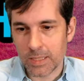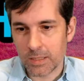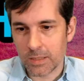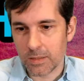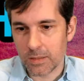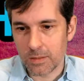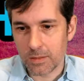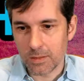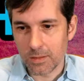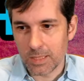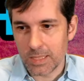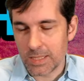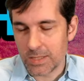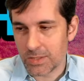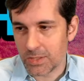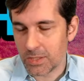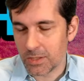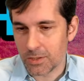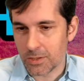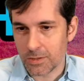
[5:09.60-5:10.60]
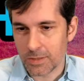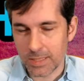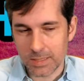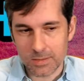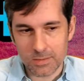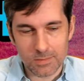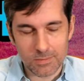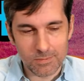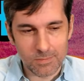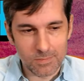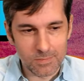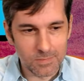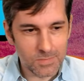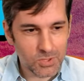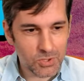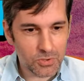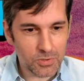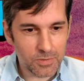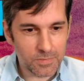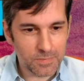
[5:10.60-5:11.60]
and easier and
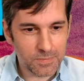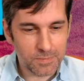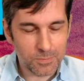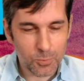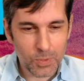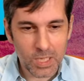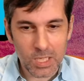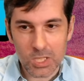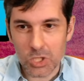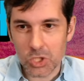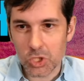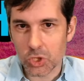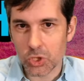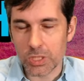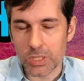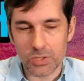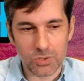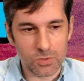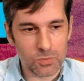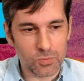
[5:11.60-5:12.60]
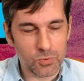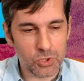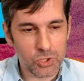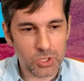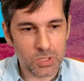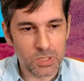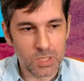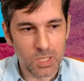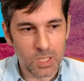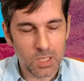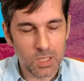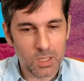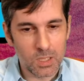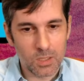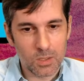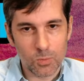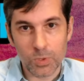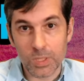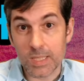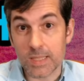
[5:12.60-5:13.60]
sort of quick and dirty solution
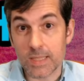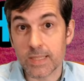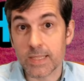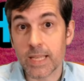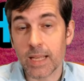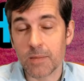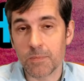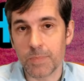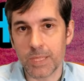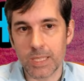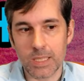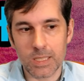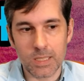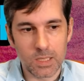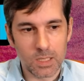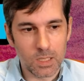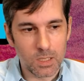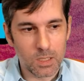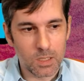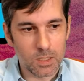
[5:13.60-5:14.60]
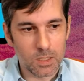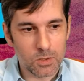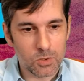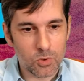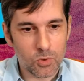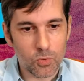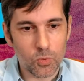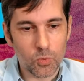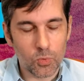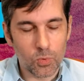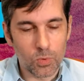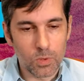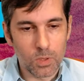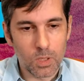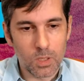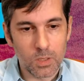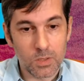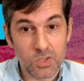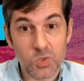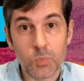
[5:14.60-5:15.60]
would instead be to
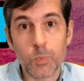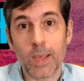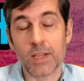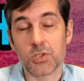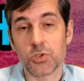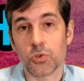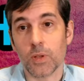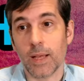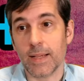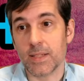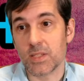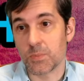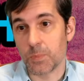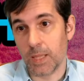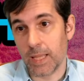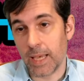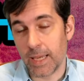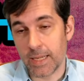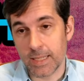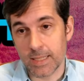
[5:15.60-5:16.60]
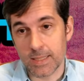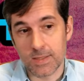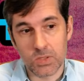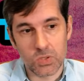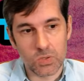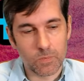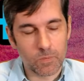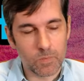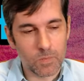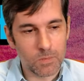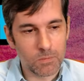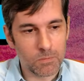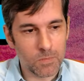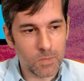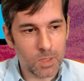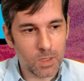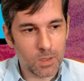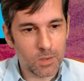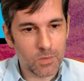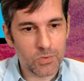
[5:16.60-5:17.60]
specialize planets.
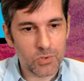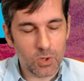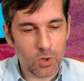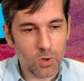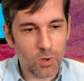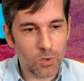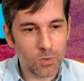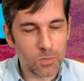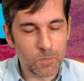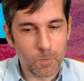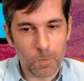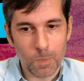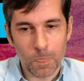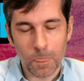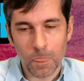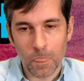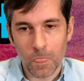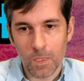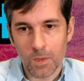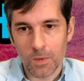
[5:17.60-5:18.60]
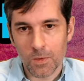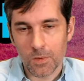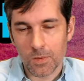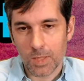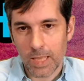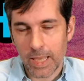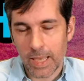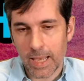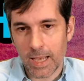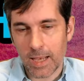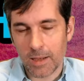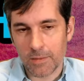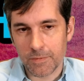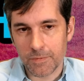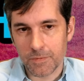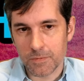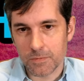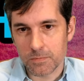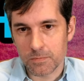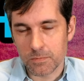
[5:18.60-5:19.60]
So
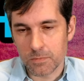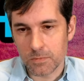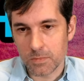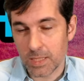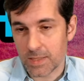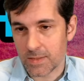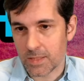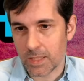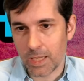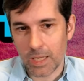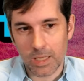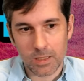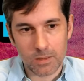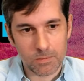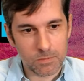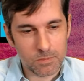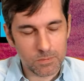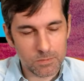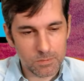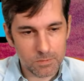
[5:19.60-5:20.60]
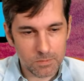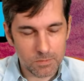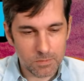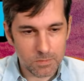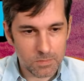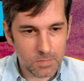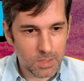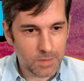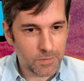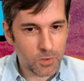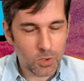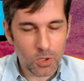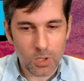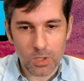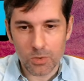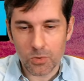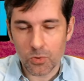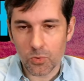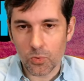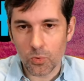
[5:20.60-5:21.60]
have, let's say, if you're going
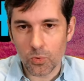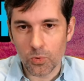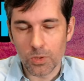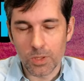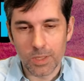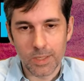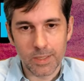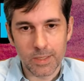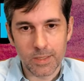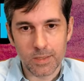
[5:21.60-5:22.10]
to do